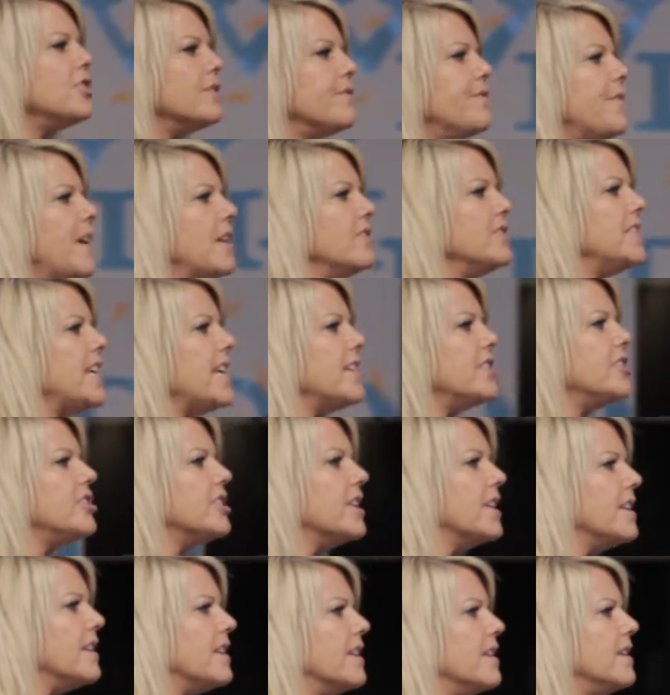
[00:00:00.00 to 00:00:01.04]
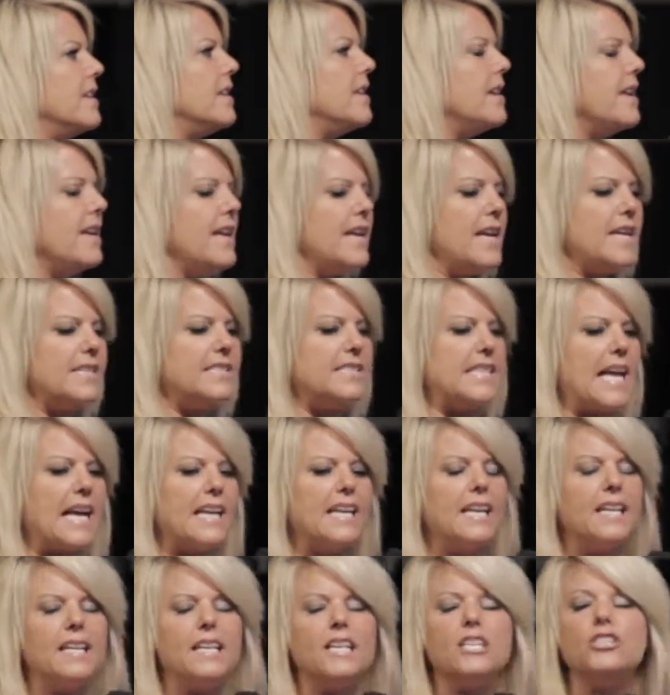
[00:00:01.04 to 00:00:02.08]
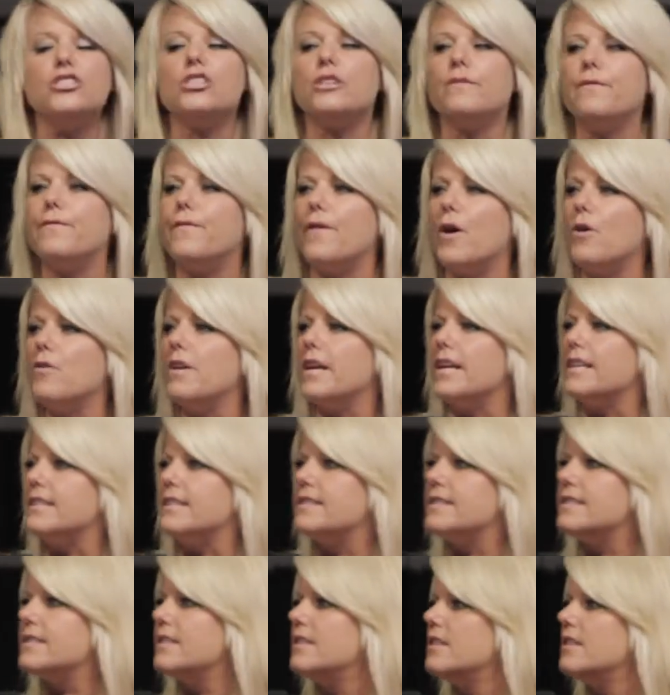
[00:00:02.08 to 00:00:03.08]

is your foundation. Second is your focus.